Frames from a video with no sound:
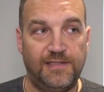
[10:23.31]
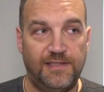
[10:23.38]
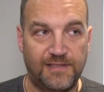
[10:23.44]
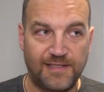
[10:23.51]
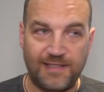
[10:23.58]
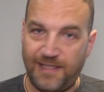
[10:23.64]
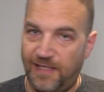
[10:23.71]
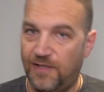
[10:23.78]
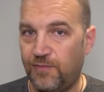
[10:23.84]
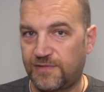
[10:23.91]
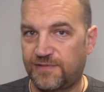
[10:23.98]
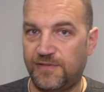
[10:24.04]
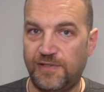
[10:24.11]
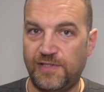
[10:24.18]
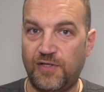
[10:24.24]
You can hear
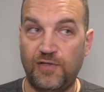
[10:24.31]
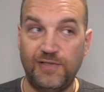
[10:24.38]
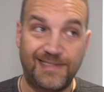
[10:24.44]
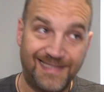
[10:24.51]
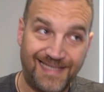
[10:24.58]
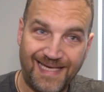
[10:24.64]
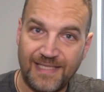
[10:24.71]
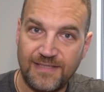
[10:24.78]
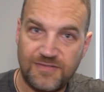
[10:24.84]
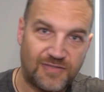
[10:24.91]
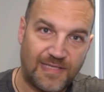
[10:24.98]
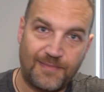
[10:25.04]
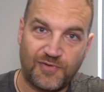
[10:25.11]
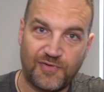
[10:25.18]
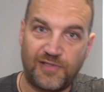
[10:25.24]
what's going on. You can hear the
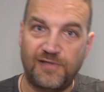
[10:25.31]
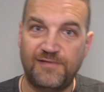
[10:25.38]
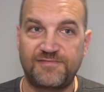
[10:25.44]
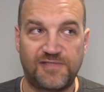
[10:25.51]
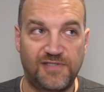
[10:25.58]
trap going off,